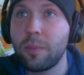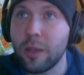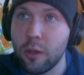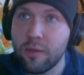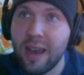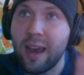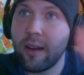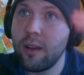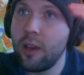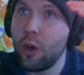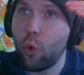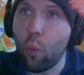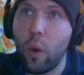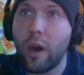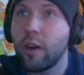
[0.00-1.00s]
but you've got
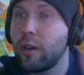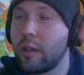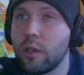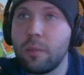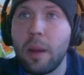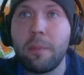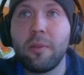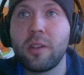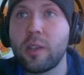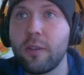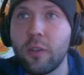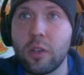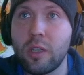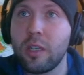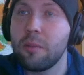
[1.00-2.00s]
one or two members of
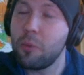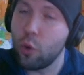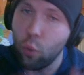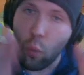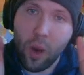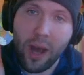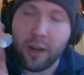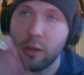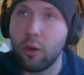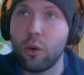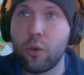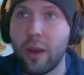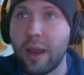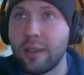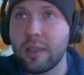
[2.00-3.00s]
your team who want to go
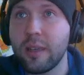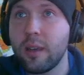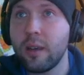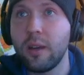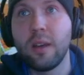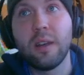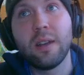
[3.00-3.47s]
crazy,